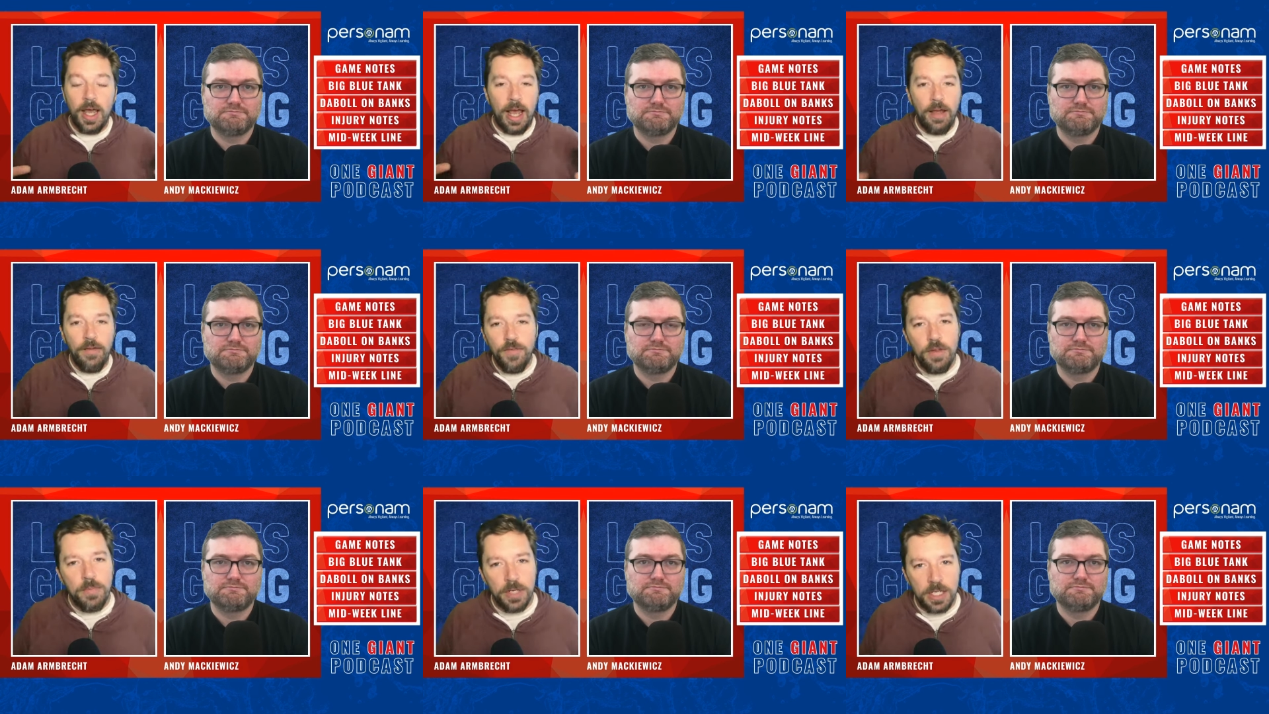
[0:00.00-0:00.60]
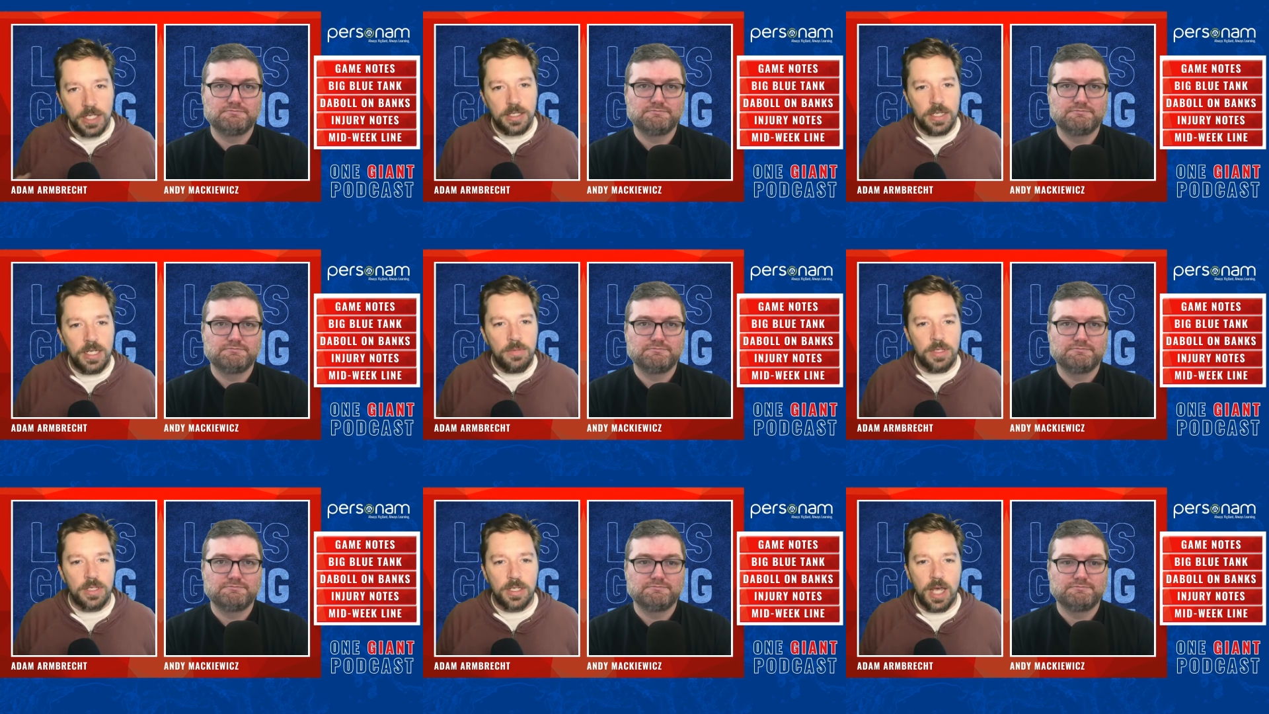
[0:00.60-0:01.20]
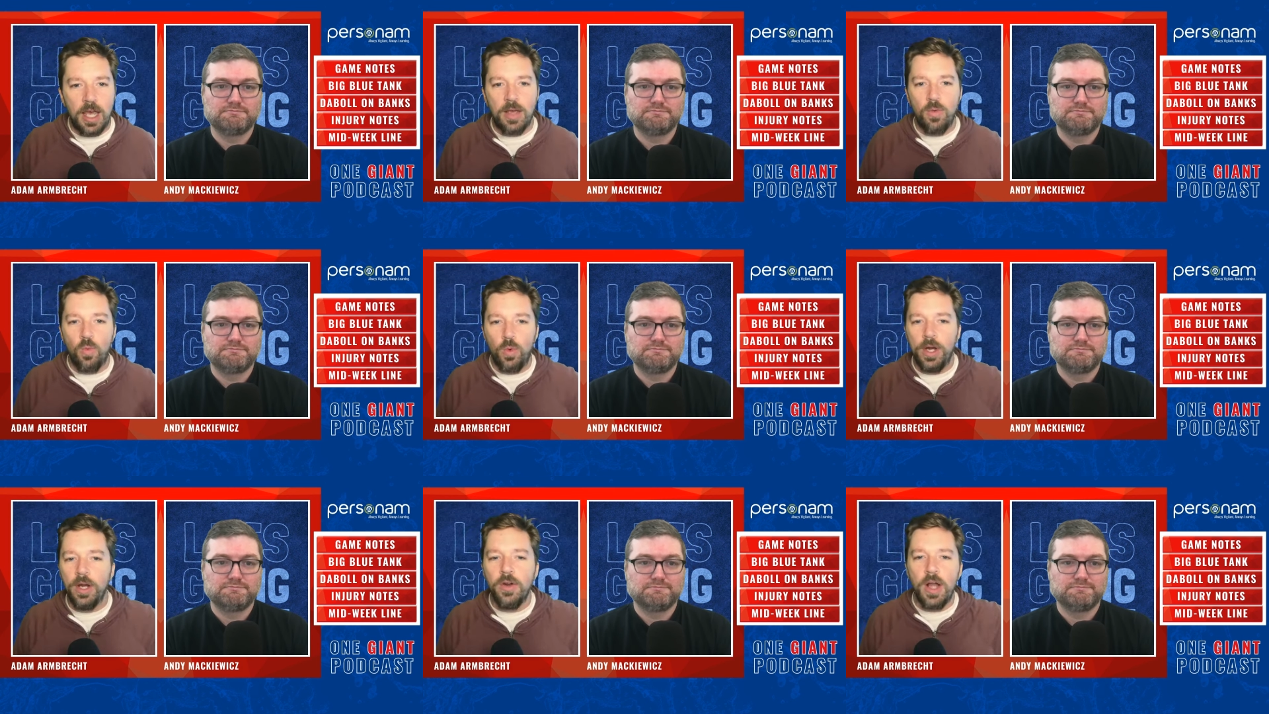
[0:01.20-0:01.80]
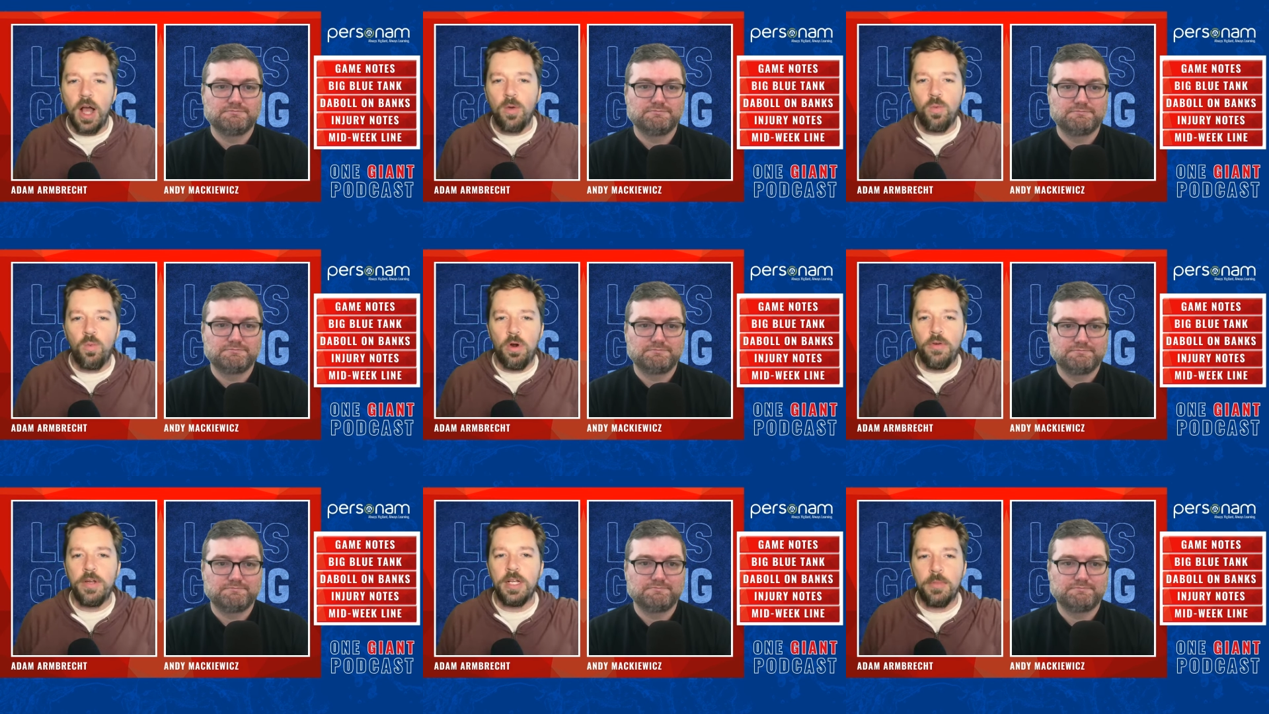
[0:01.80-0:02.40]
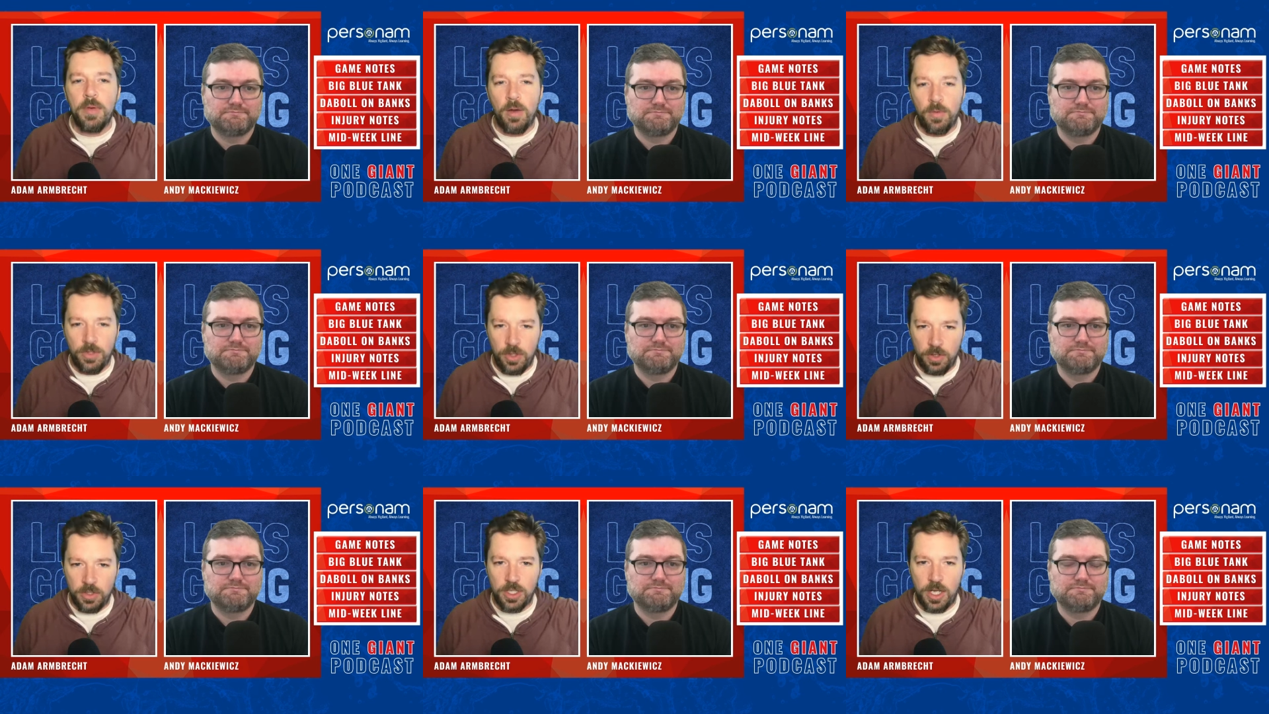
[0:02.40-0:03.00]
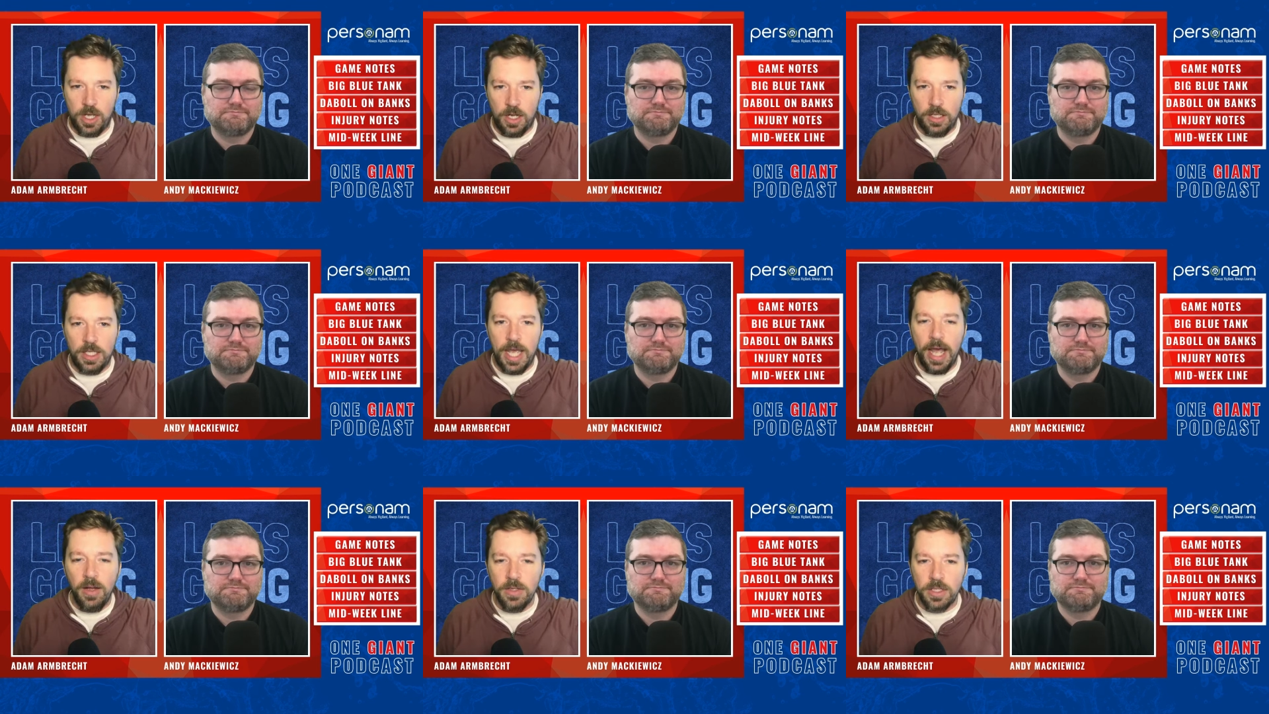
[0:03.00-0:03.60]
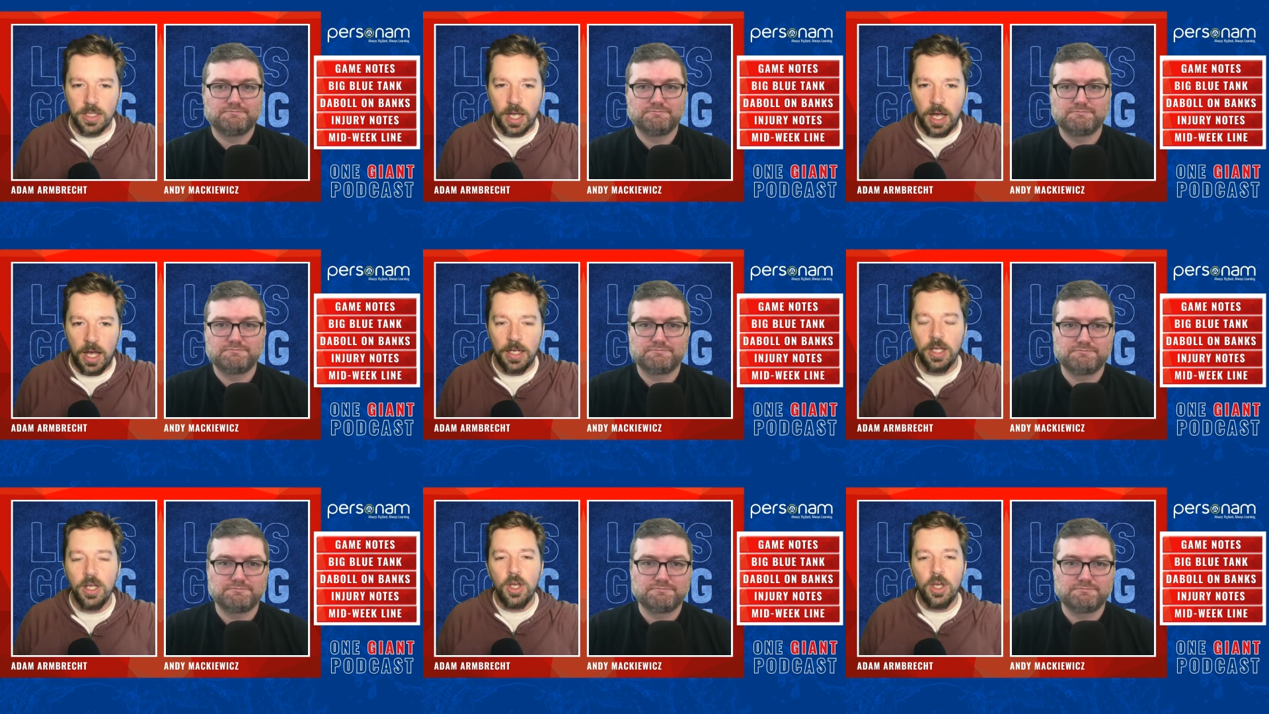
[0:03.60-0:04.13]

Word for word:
Speaker 1: Everybody seemed to say, we're not worried about what you're saying on the outside.